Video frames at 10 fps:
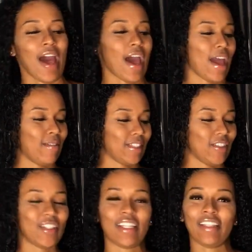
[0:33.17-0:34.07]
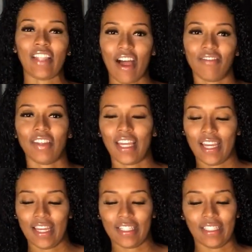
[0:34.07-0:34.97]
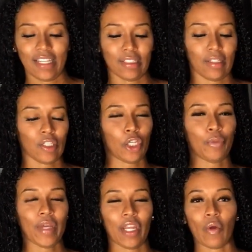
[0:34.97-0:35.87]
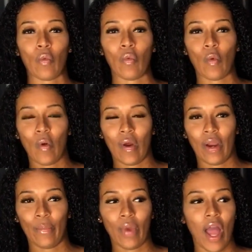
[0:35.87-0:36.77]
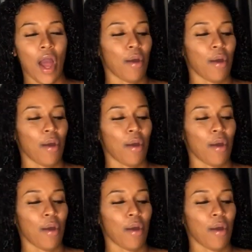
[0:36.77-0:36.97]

I absolutely love this. It's a little bit warm,